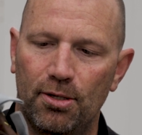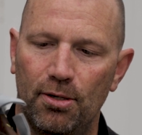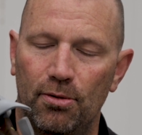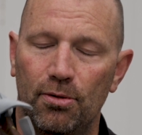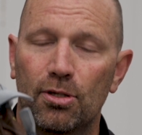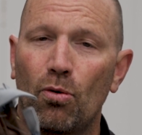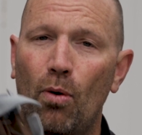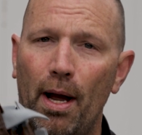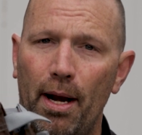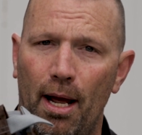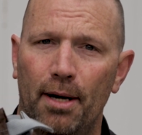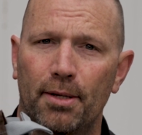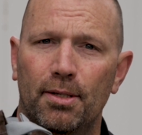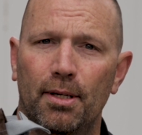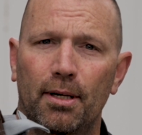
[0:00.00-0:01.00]
students, quite
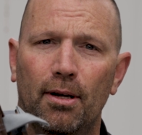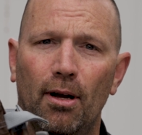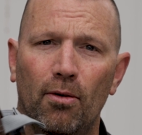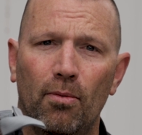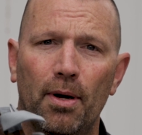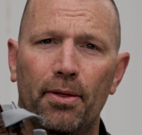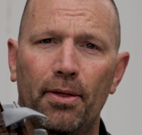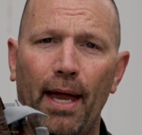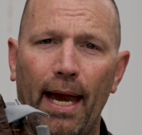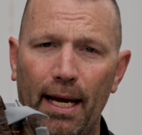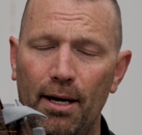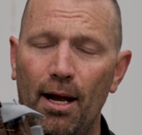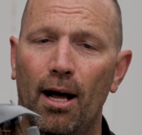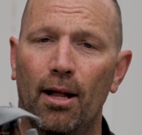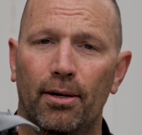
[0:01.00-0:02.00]
honestly, go with the
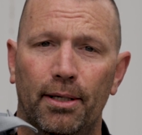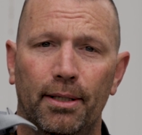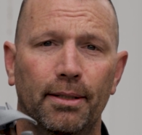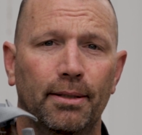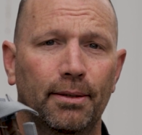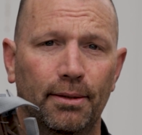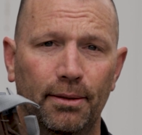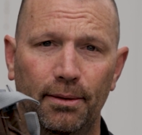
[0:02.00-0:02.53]
$8